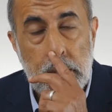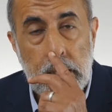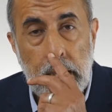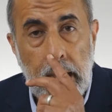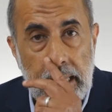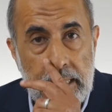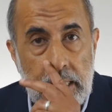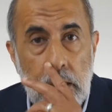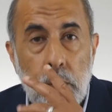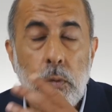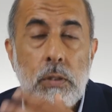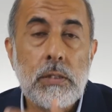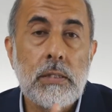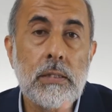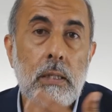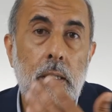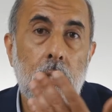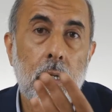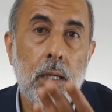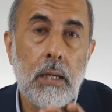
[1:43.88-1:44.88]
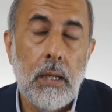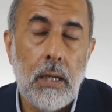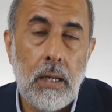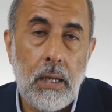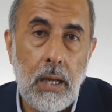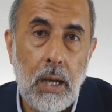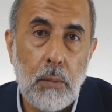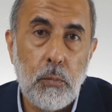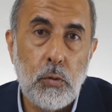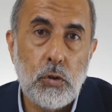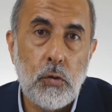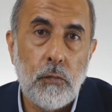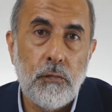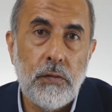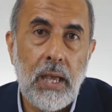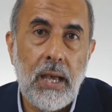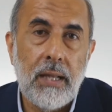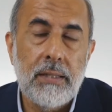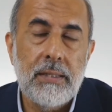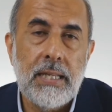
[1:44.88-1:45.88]
and he was Abu
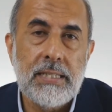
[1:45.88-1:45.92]
Sufyan,